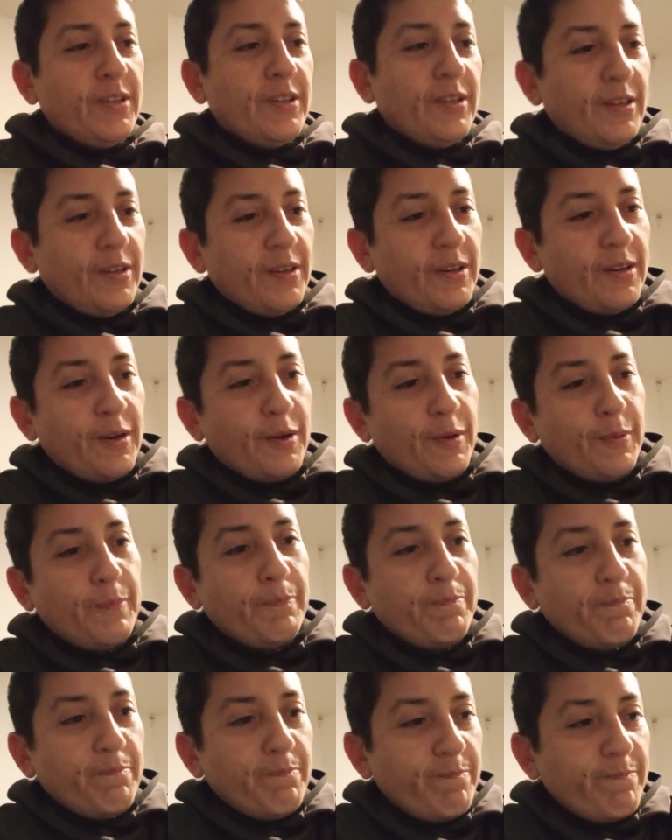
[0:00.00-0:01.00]
um,
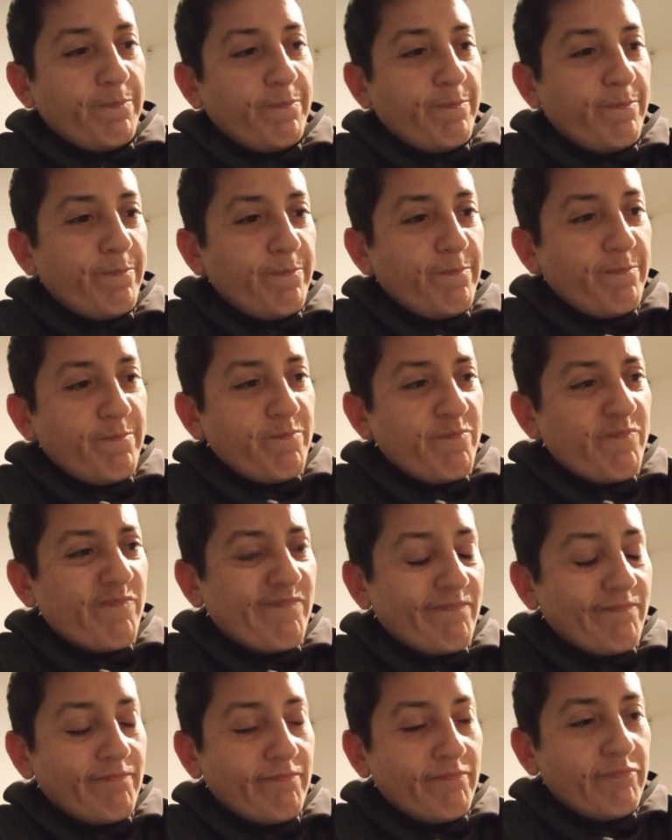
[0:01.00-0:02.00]

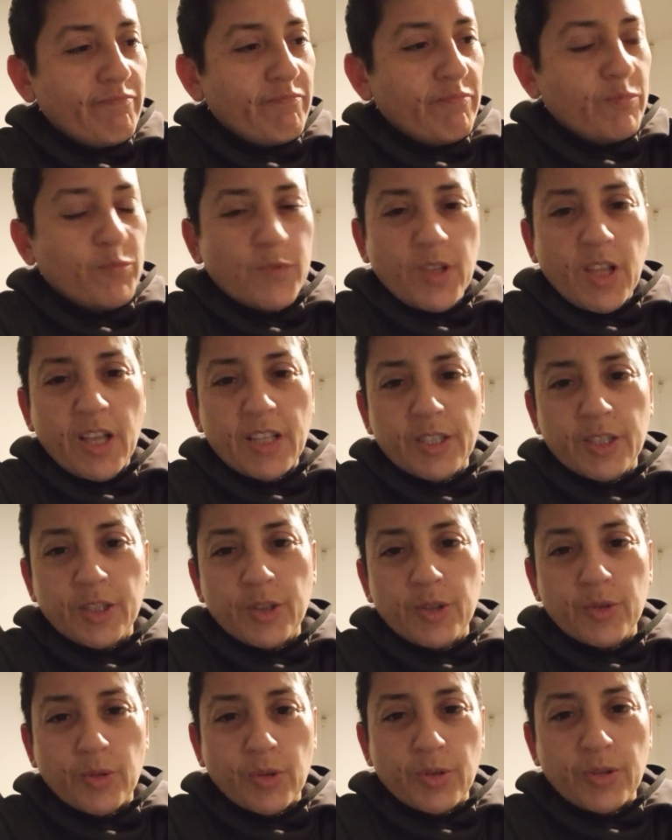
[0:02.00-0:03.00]
it's not the
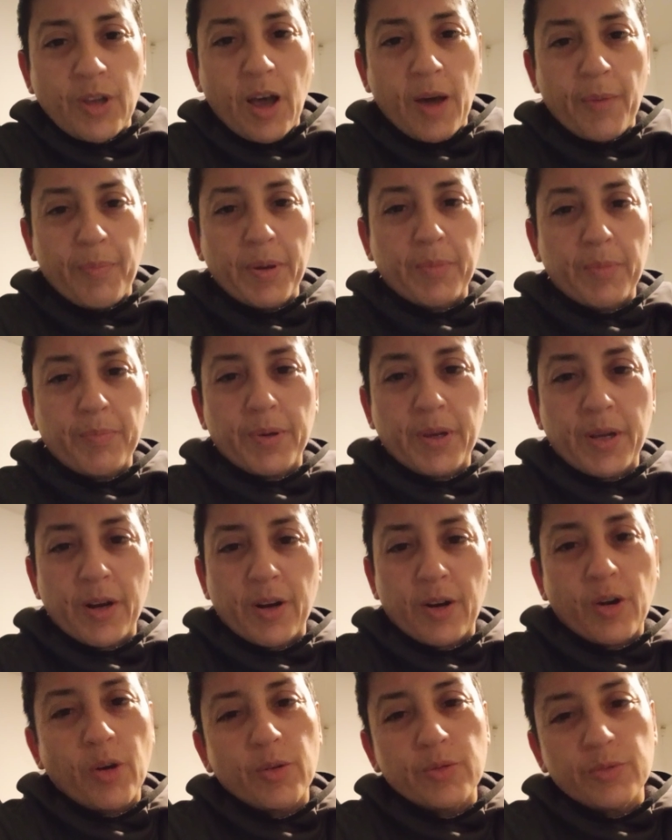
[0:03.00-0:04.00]
usual topic, but here
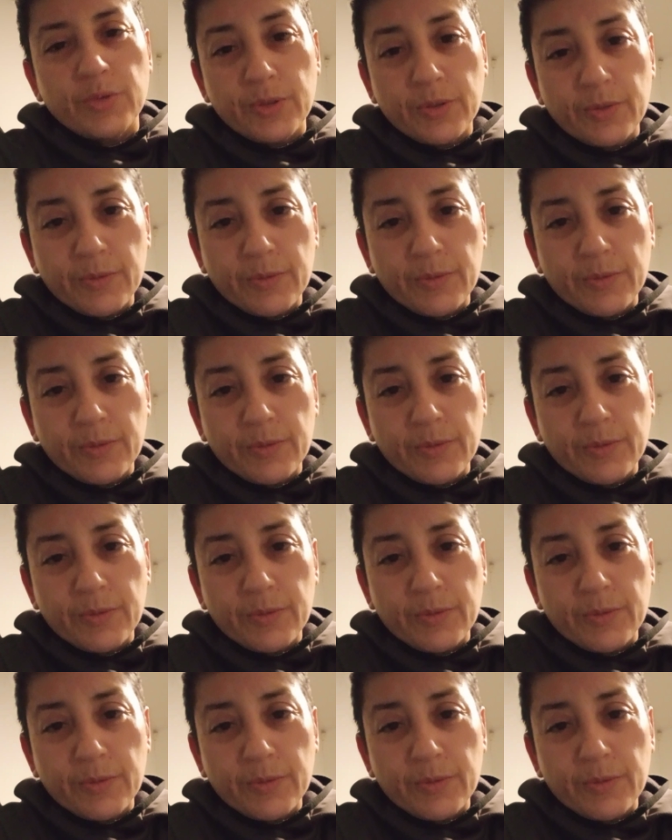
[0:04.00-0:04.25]
goes.